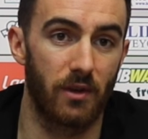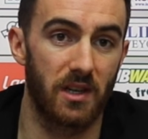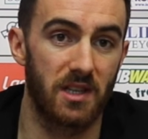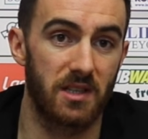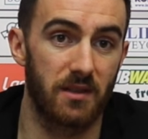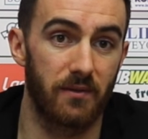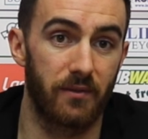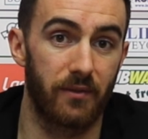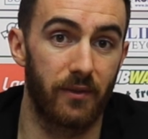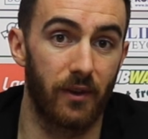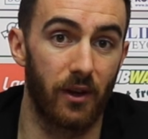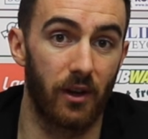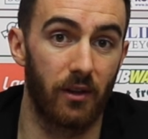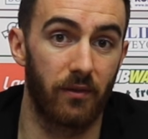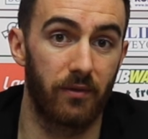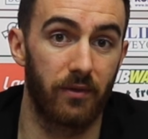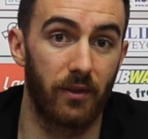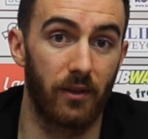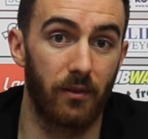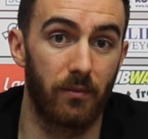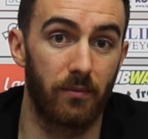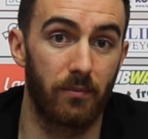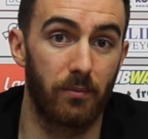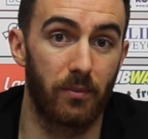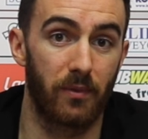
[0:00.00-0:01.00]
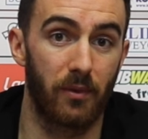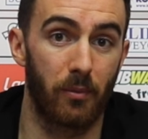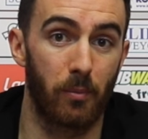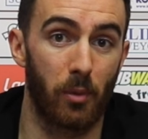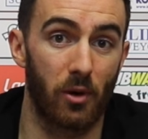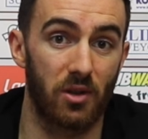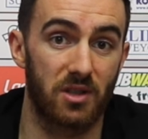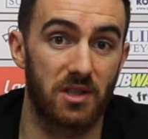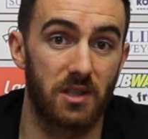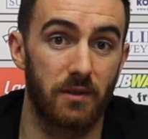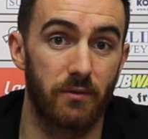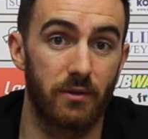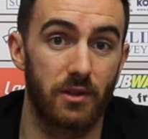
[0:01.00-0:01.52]
reason for
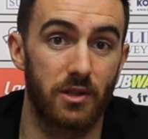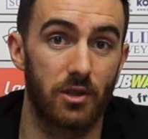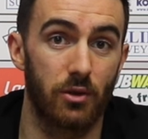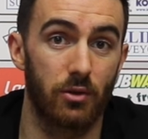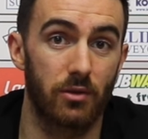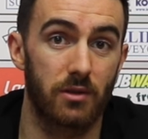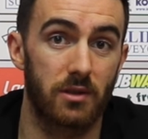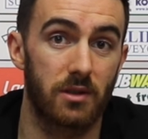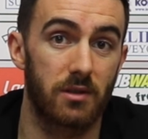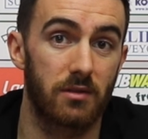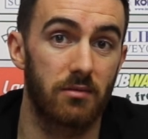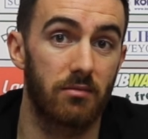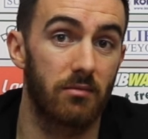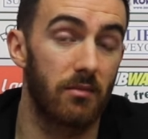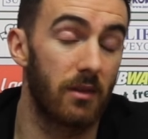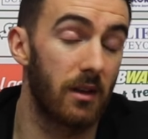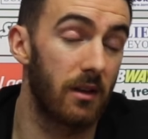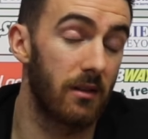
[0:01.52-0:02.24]
positive results,